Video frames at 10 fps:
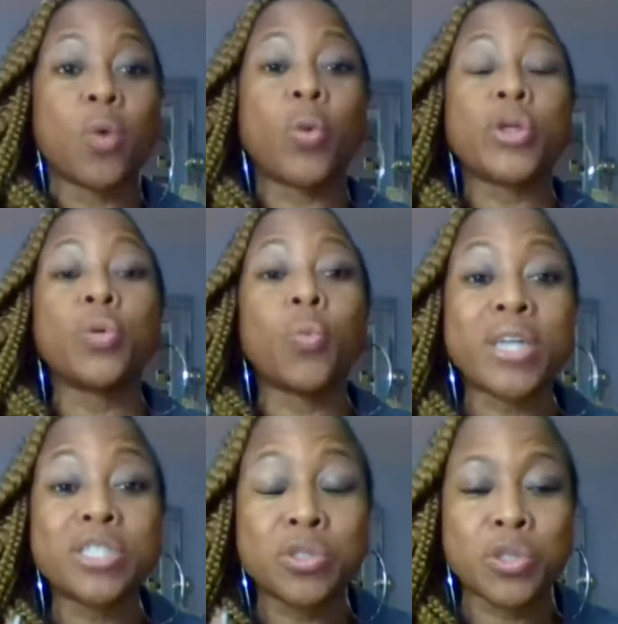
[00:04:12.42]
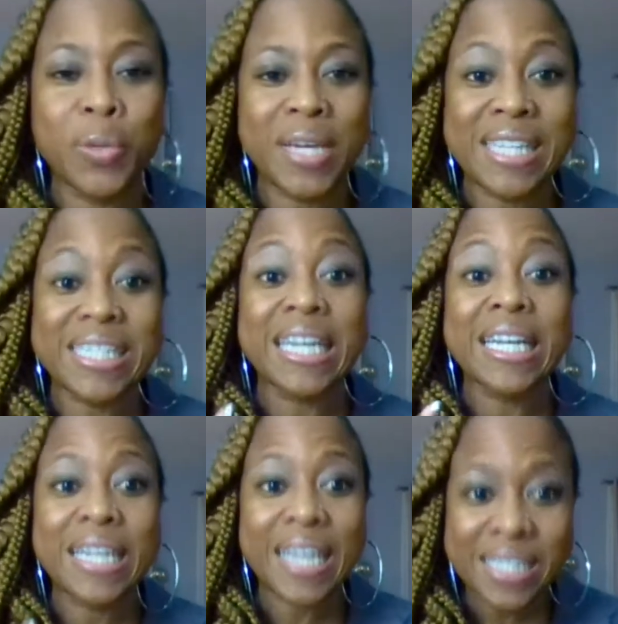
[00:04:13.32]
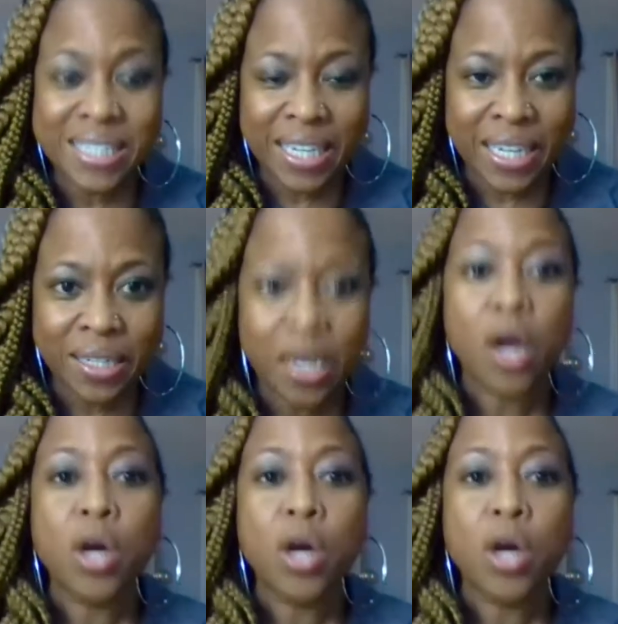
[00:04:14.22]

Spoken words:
What you want to do is listen